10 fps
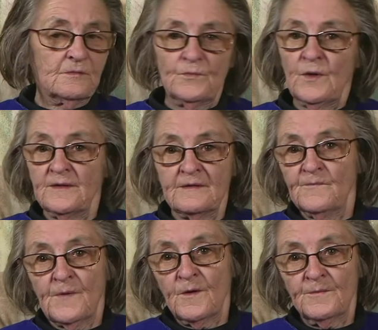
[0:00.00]
weren't
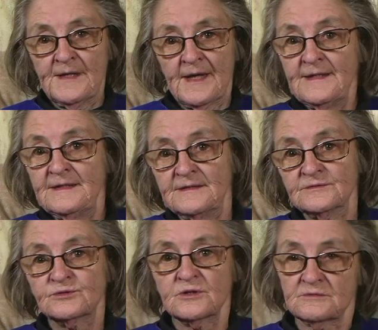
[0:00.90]
involving
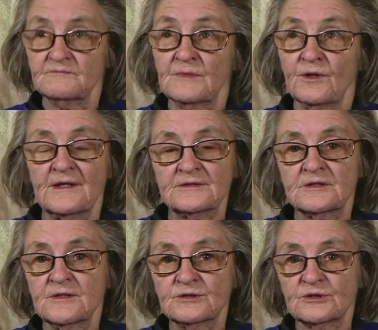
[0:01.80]
aliens, just lights
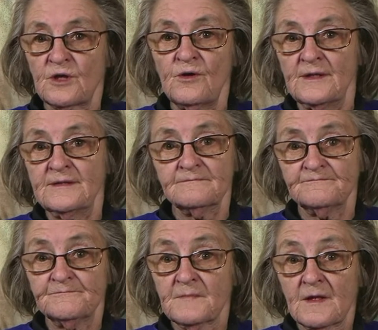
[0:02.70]
in the sky.
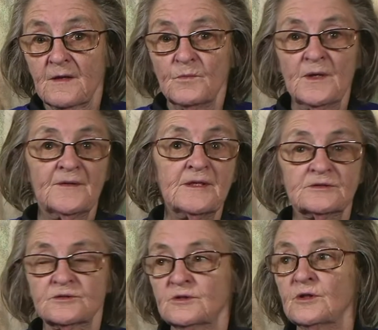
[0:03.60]
Where
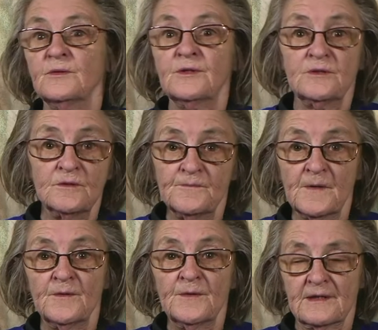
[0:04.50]
this to do with the
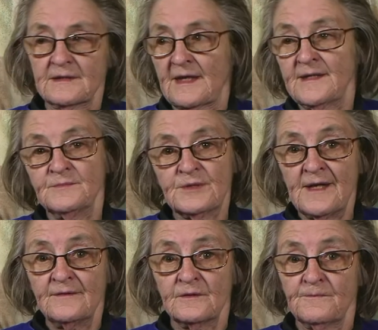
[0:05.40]
UFO that came
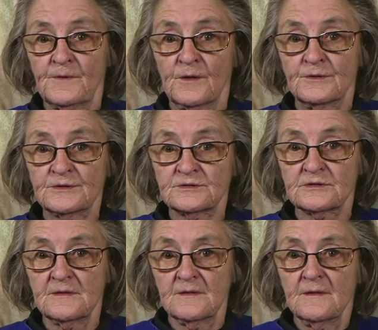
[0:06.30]
down the forest,
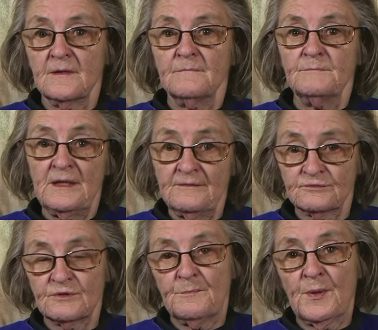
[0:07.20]

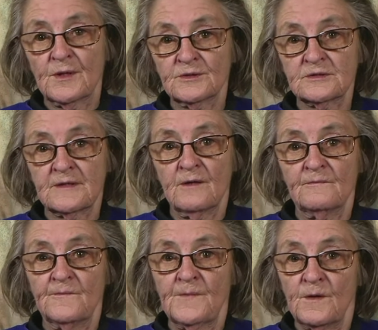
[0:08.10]
military
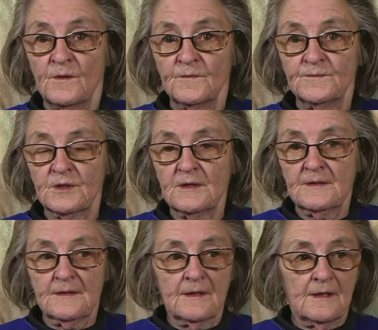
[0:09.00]
personnel involved,
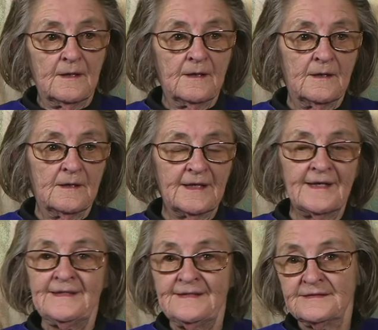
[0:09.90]

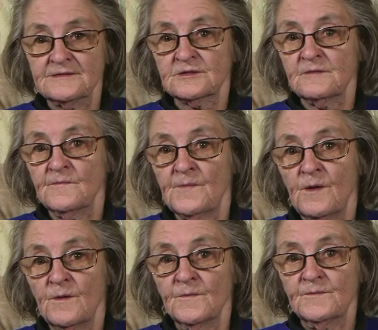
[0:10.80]
aliens
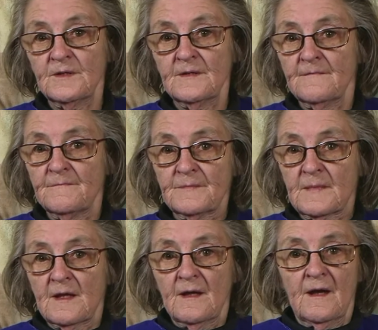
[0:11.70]
involved,
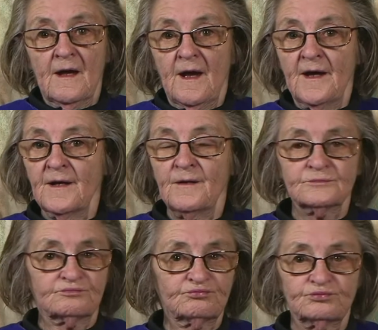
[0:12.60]
and I
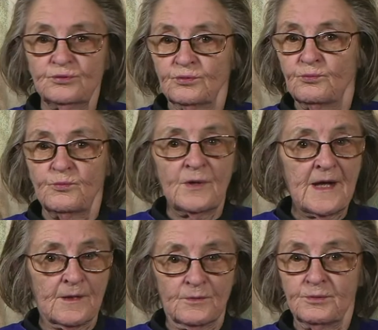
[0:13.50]
was sure,
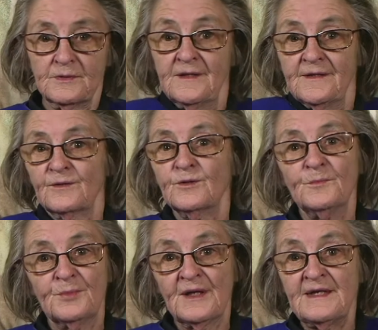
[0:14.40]
wow, I
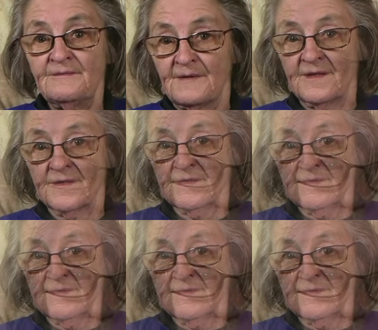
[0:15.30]
couldn't believe it.